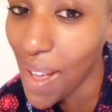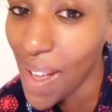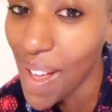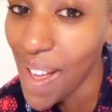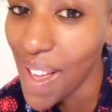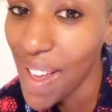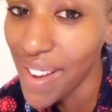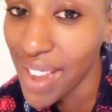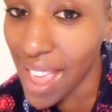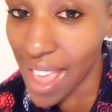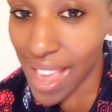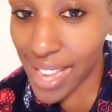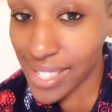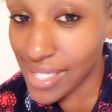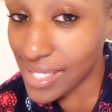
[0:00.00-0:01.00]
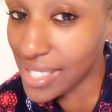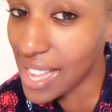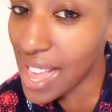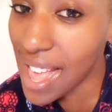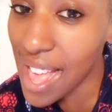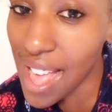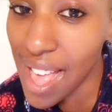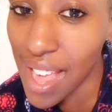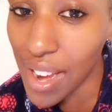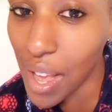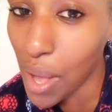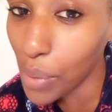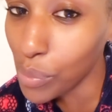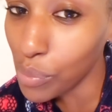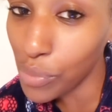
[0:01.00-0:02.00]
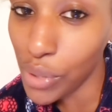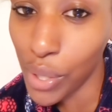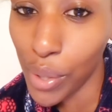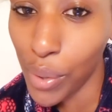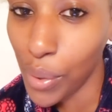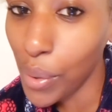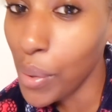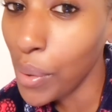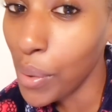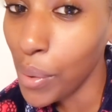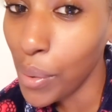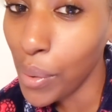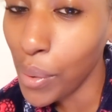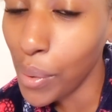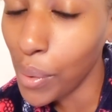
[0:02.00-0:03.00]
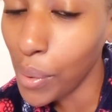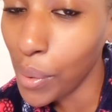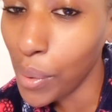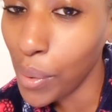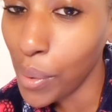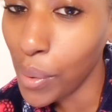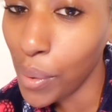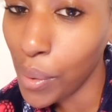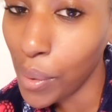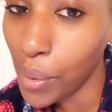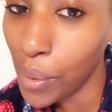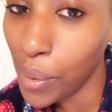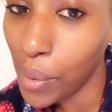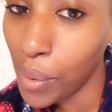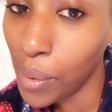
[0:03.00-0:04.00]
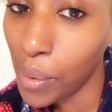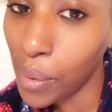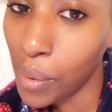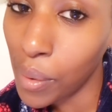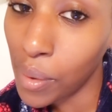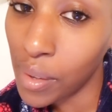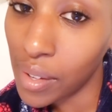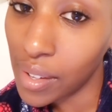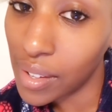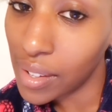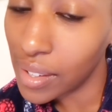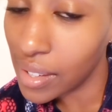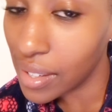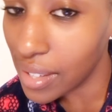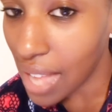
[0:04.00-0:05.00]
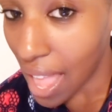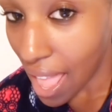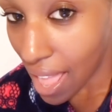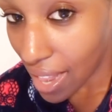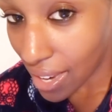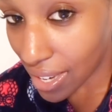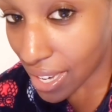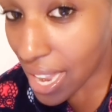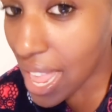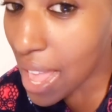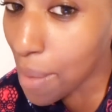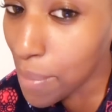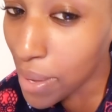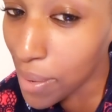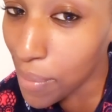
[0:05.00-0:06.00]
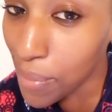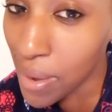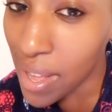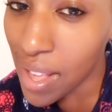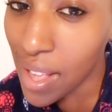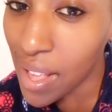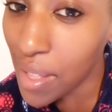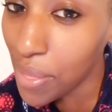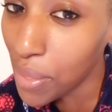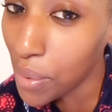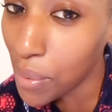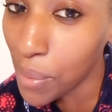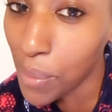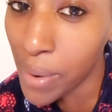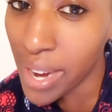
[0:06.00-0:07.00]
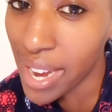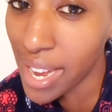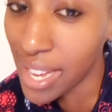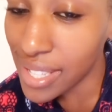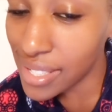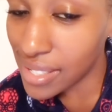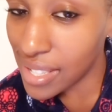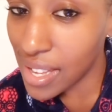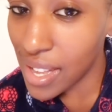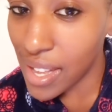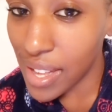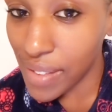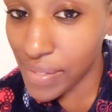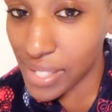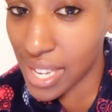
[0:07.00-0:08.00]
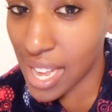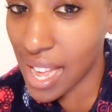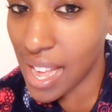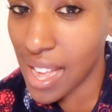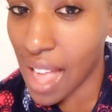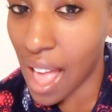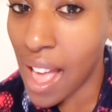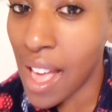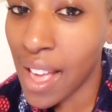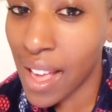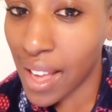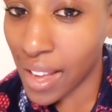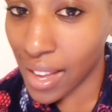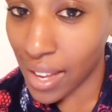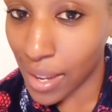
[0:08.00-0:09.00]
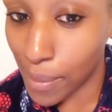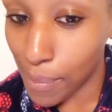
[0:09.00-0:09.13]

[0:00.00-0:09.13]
heart is set on you. Let me run the race of time